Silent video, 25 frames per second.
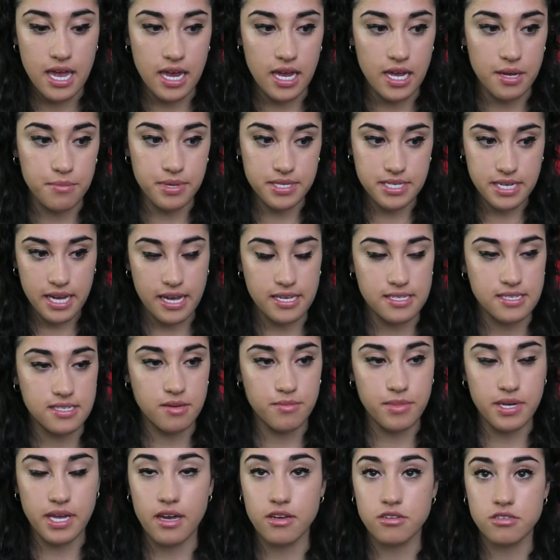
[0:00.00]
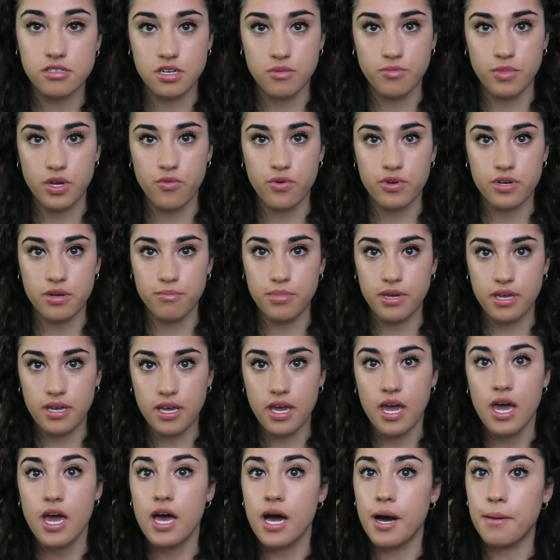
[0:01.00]
and potassium and calcium we want to
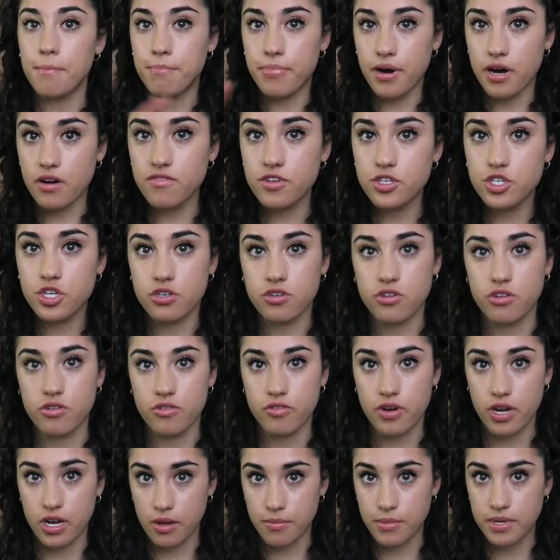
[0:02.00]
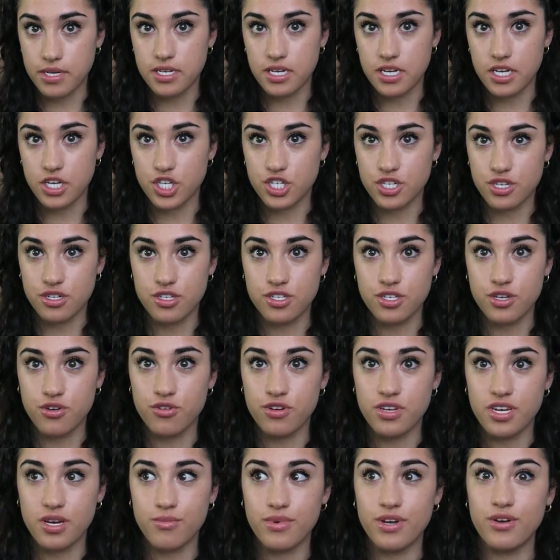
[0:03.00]
be above the general recommendation
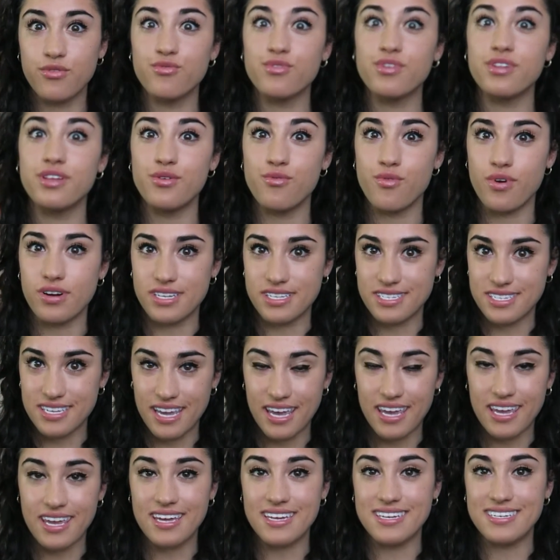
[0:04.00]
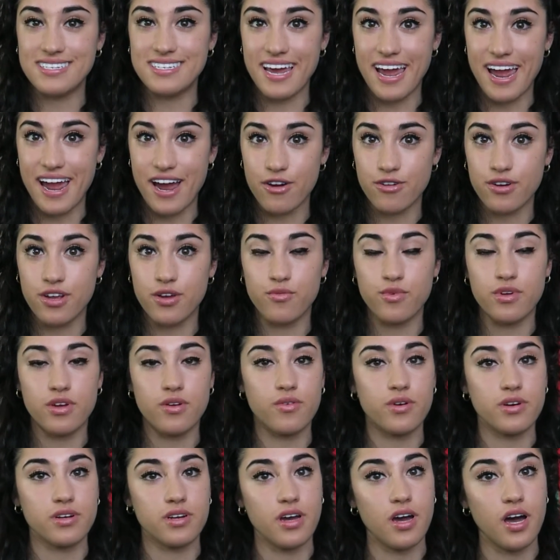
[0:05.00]
sodium we really want to take down and we
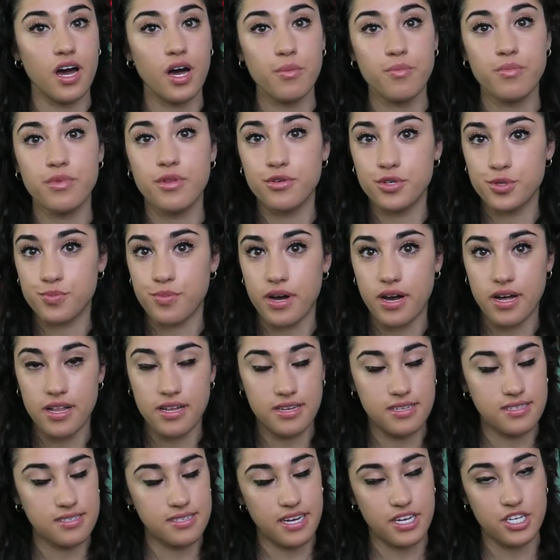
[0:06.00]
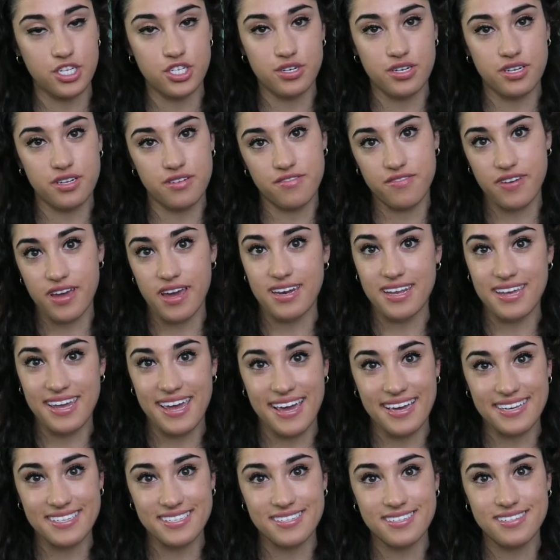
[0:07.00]
want to up those polyunsaturated fatty
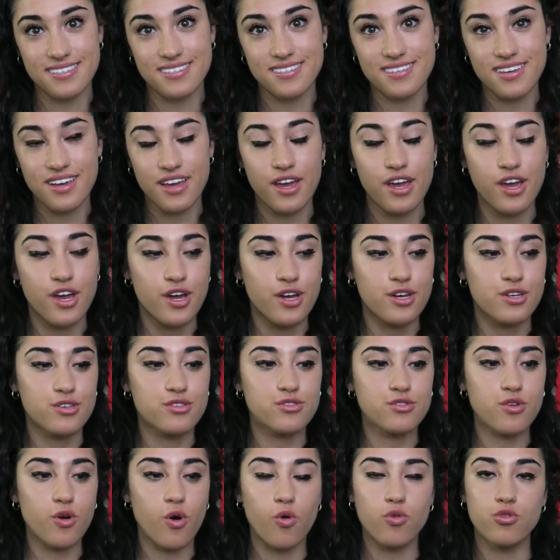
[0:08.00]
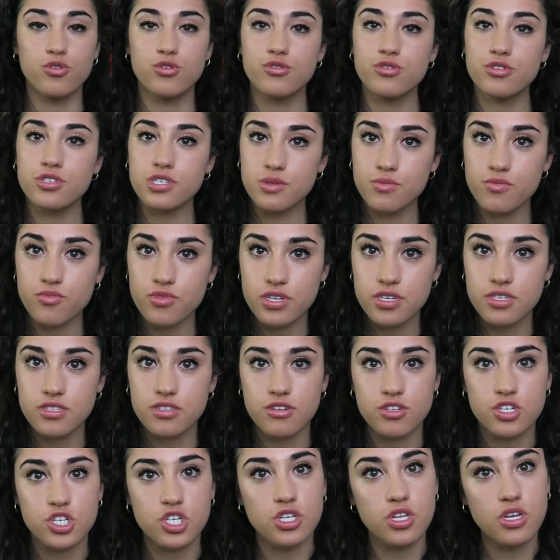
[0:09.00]
acids so do some
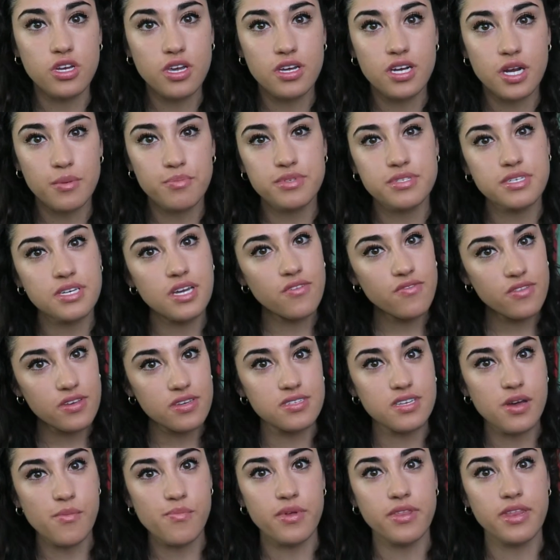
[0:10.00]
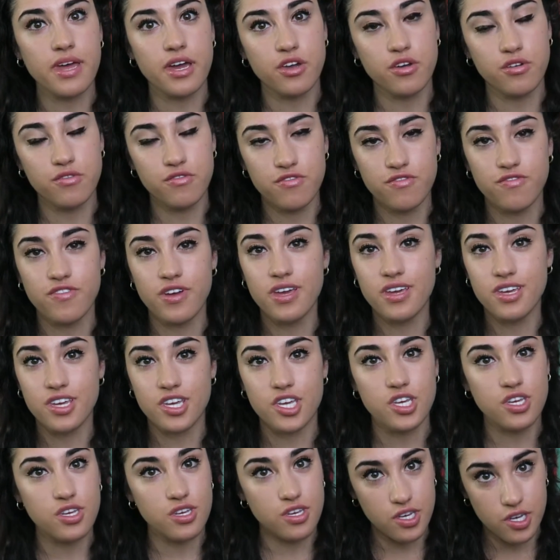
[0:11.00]
research look it up see if there's something that could fit
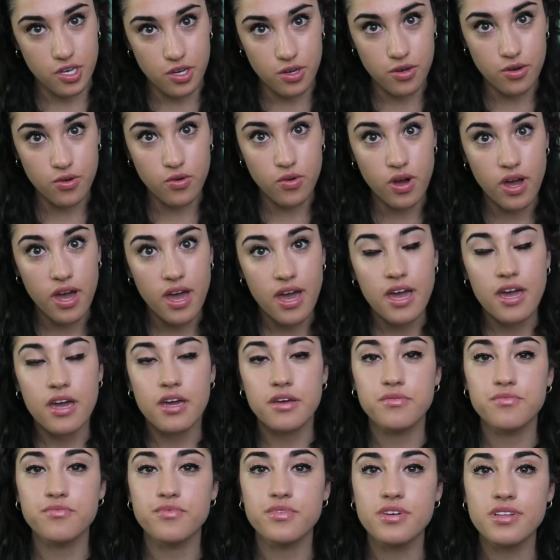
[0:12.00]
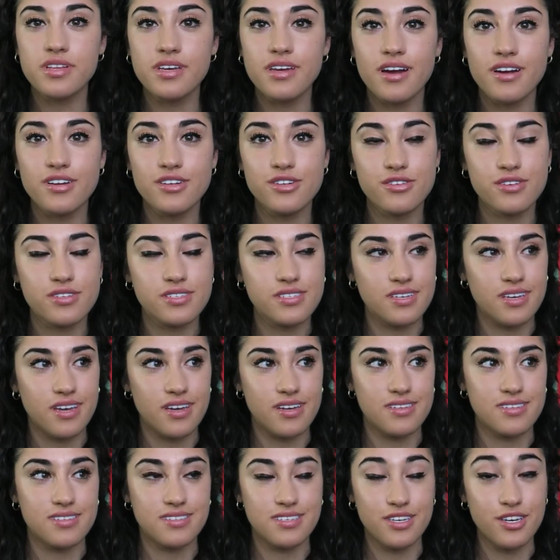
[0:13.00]
you and really
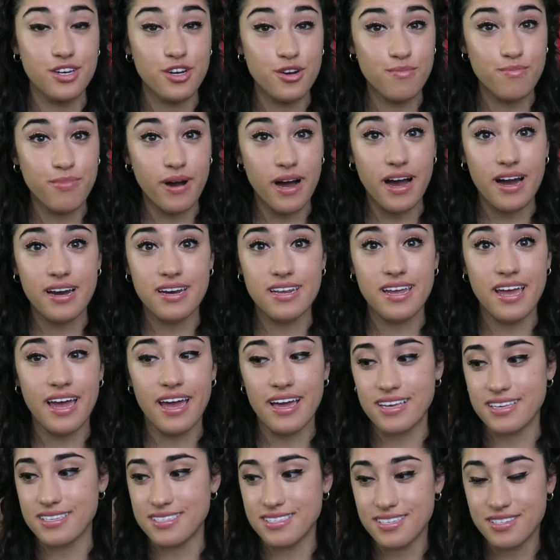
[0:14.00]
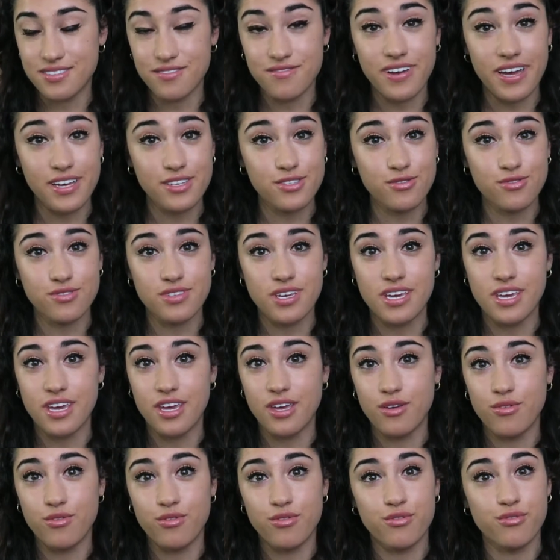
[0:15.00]
understand see your body as this vessel
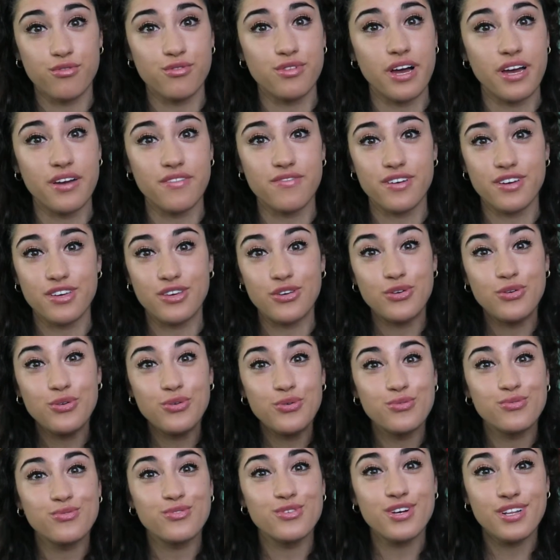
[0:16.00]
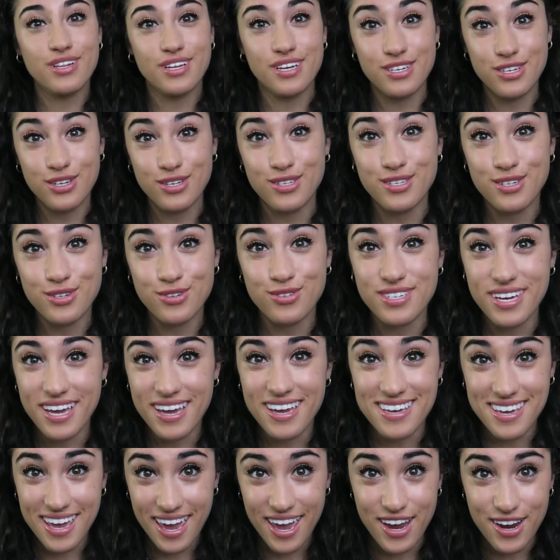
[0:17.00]
taking you through life like you really need to
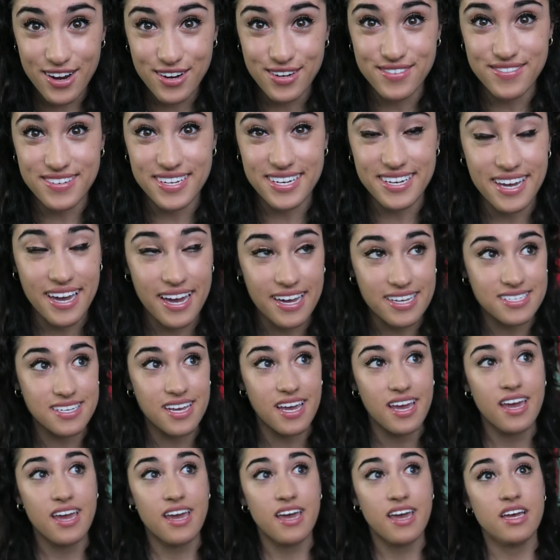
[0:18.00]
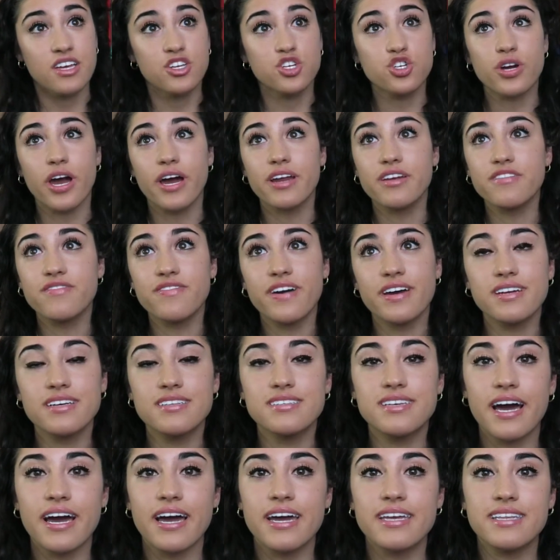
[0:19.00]
take care of it guys try to find a
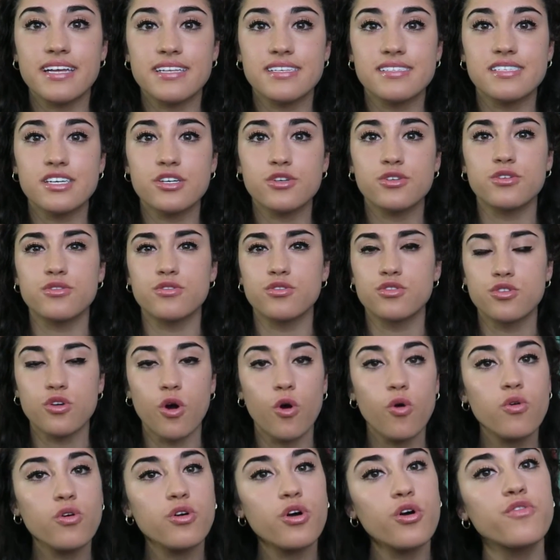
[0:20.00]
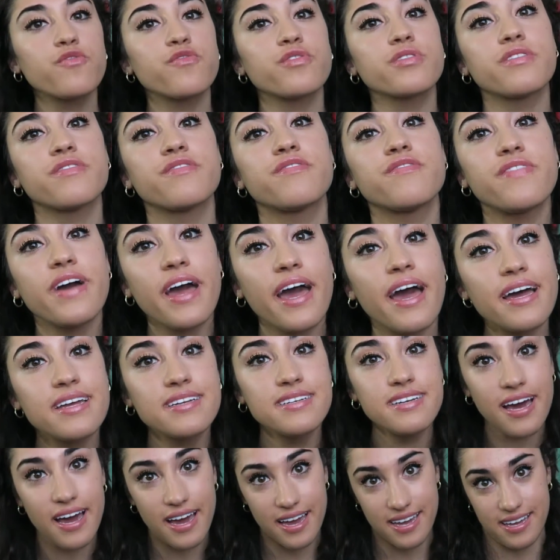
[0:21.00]
diet that sticks to you don't go for the
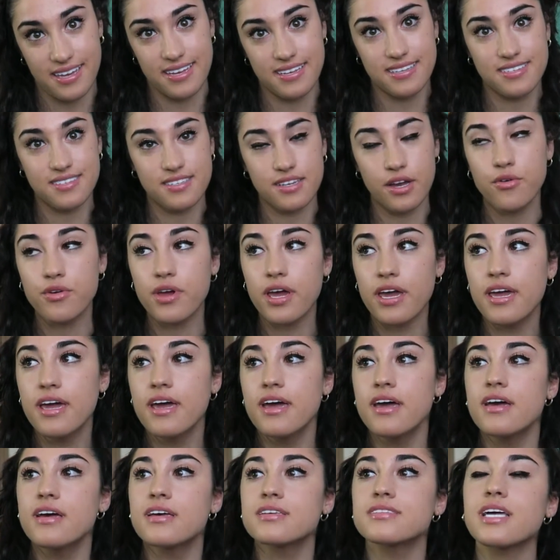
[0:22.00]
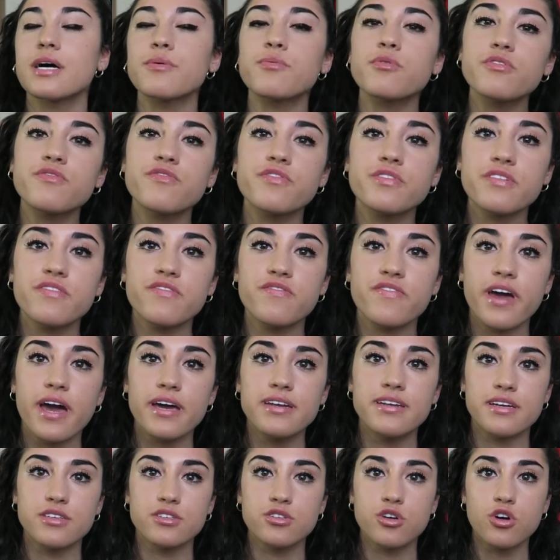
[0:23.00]
fad diets okay stop going for the
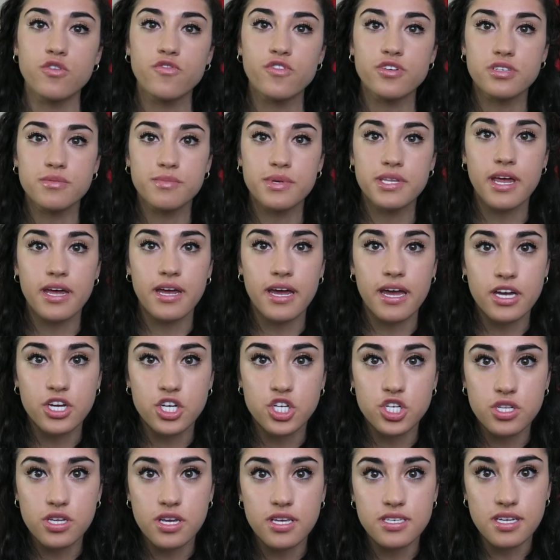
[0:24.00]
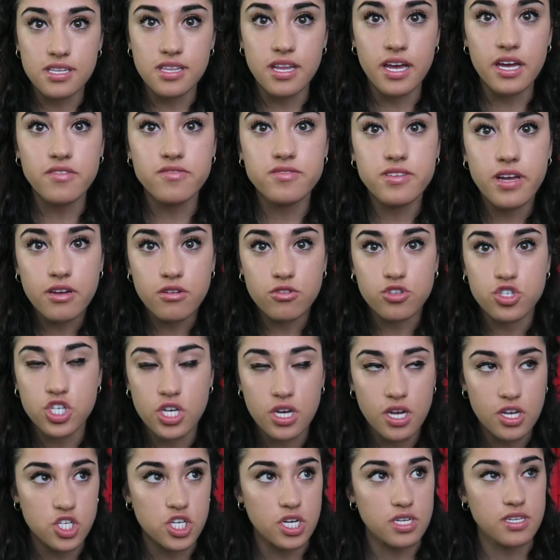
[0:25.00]
fad diets go for something that actually is a lifestyle
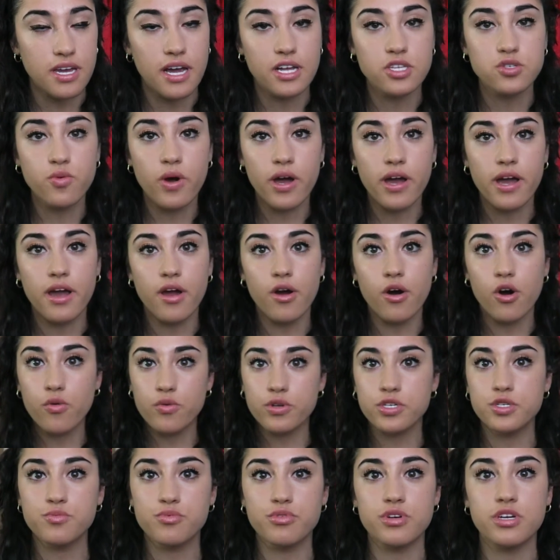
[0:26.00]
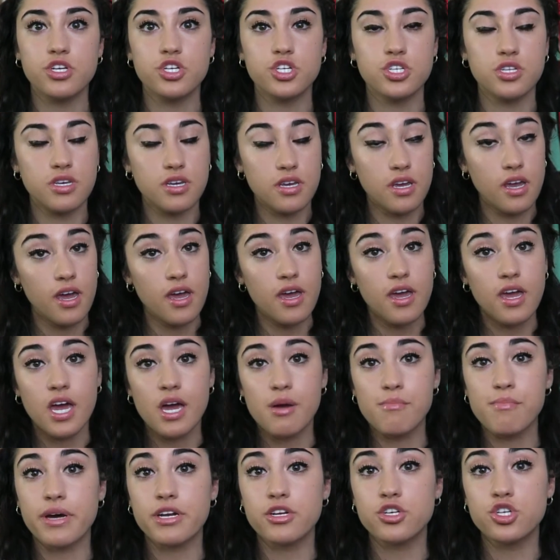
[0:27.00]
change like that's why i always preach the
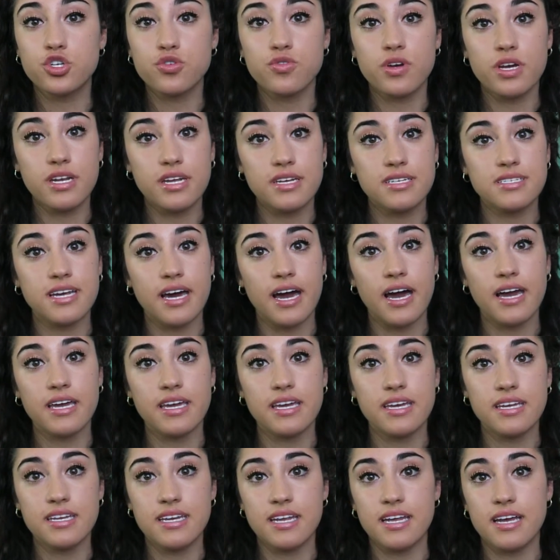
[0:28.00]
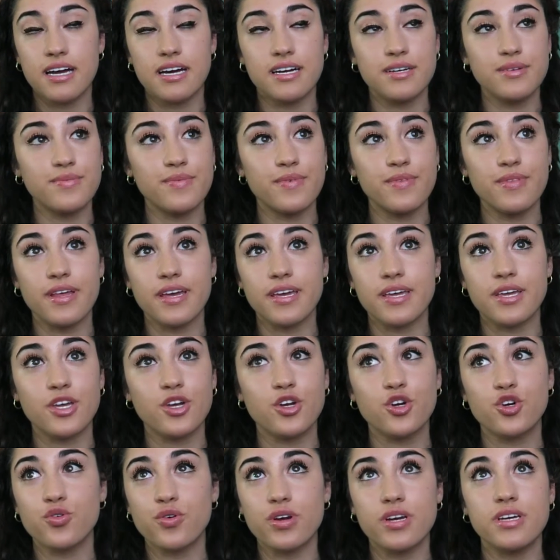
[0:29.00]
mediterranean diet like
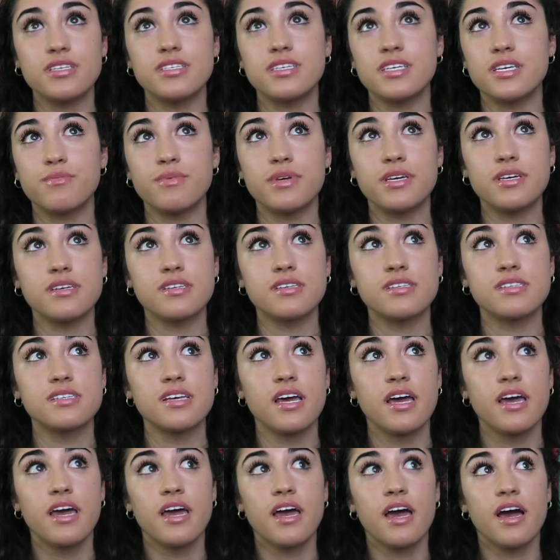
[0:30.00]
crazy because